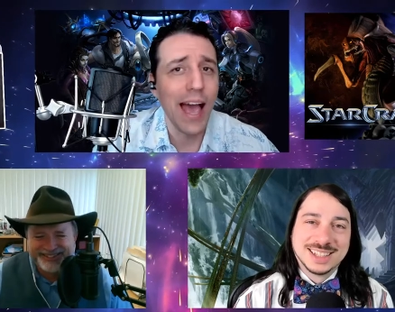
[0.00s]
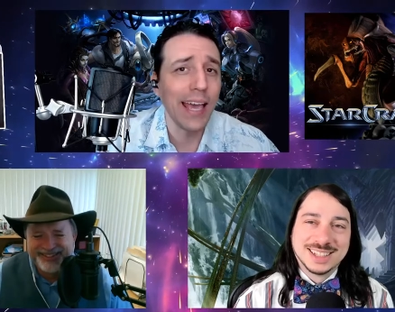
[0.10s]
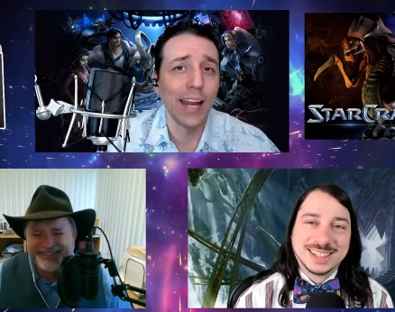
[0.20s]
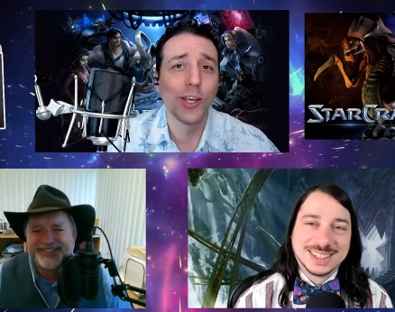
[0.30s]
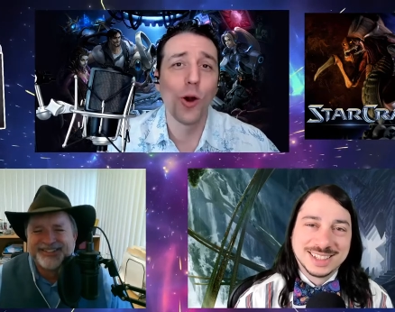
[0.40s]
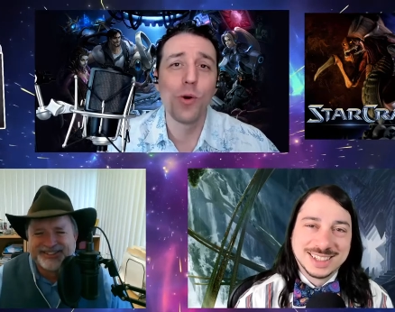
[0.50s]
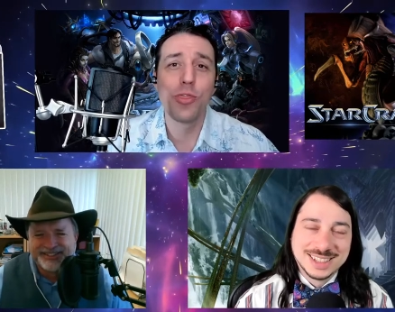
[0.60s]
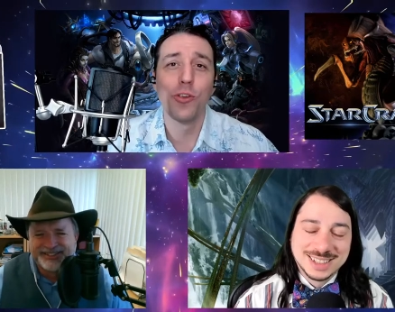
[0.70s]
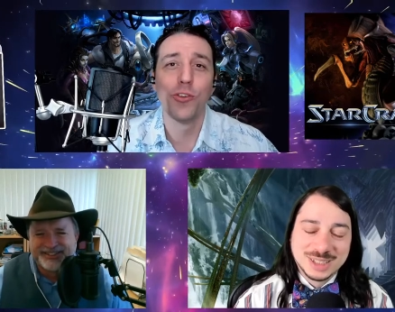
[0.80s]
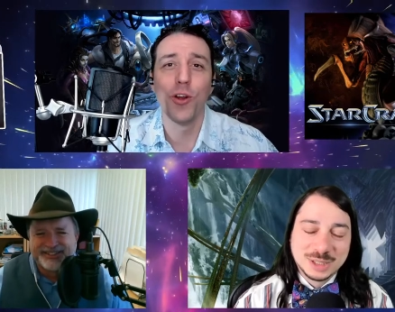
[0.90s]
Speaker 1: I gotta go with
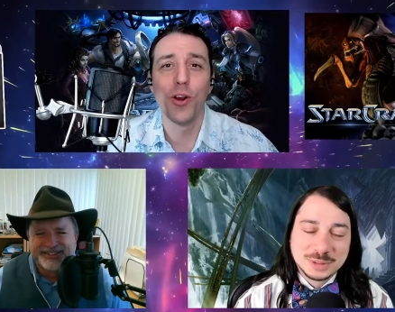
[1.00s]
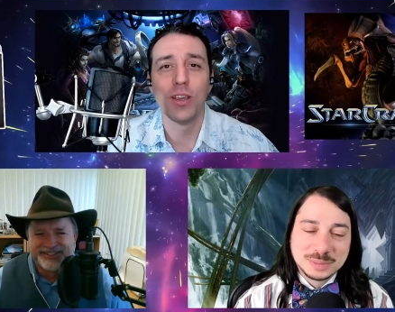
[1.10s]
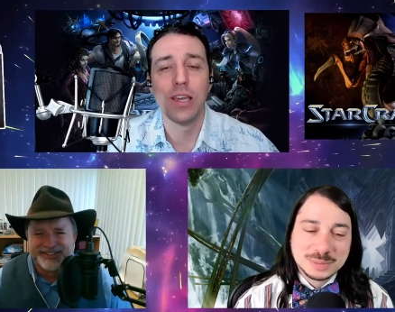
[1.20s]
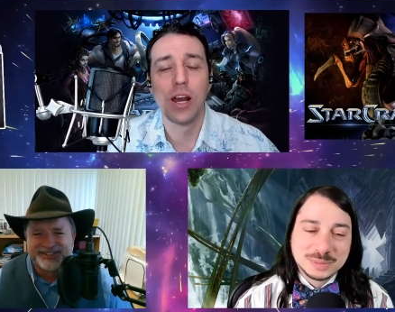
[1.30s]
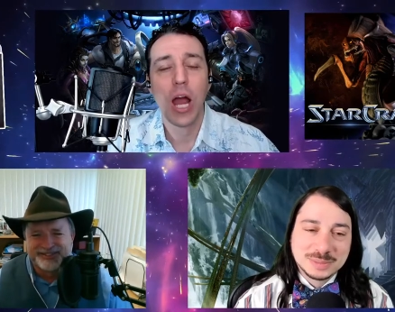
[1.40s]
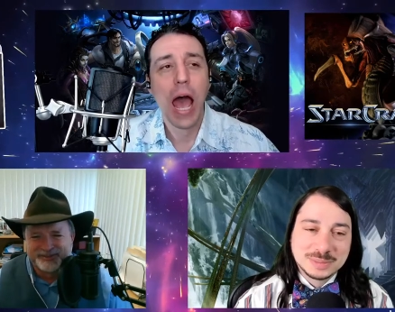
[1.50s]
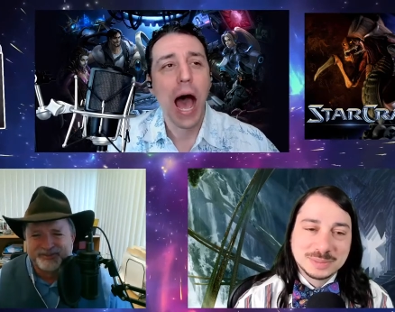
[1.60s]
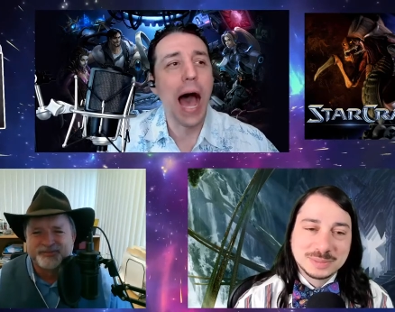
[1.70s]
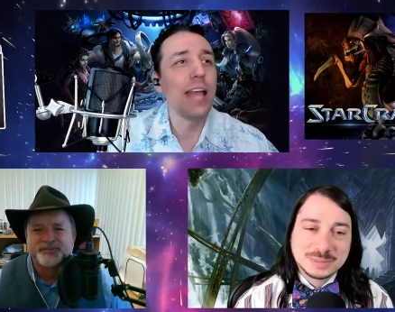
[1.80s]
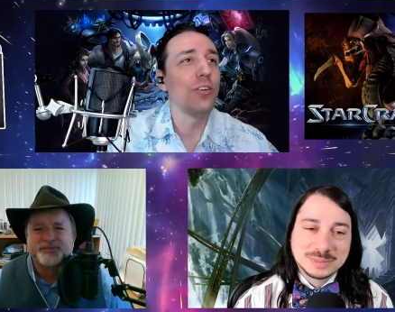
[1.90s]
the Zerg here.
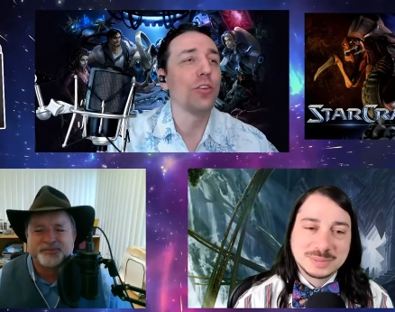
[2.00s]
I